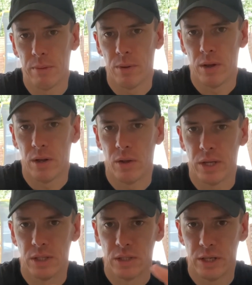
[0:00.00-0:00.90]
but I'd like
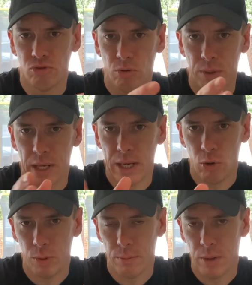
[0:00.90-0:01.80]
to see it drop a little
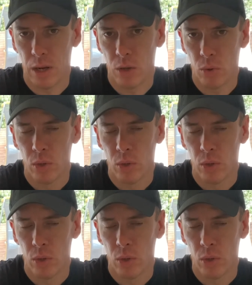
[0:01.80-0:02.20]
bit below